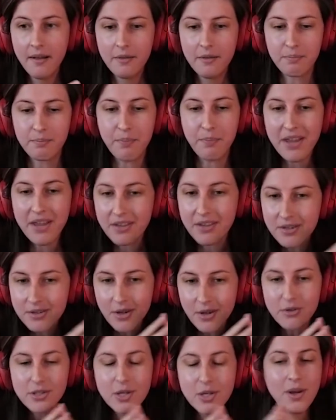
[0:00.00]
But there's
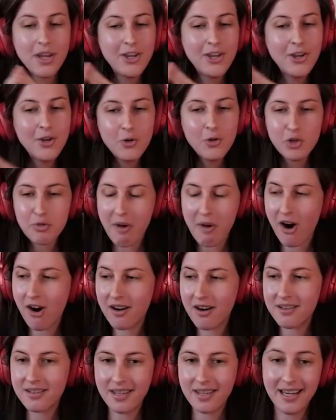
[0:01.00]
also a huge
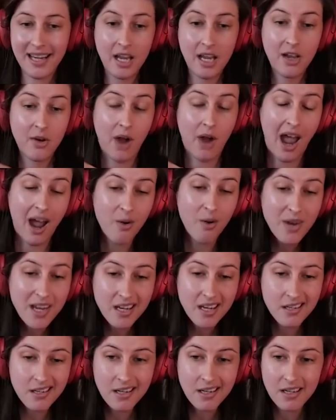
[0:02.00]
part is like, how
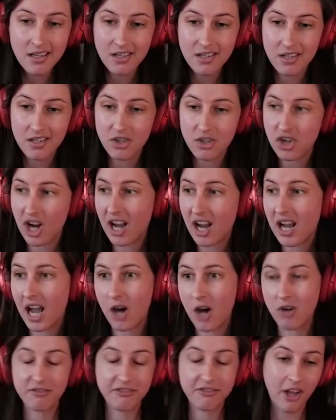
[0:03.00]
easy is the
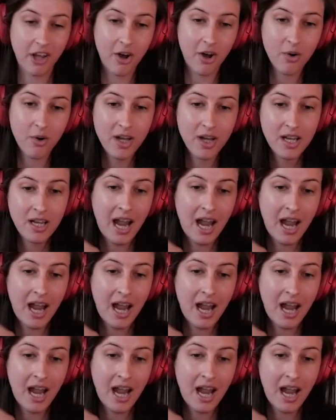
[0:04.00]
checkout flow?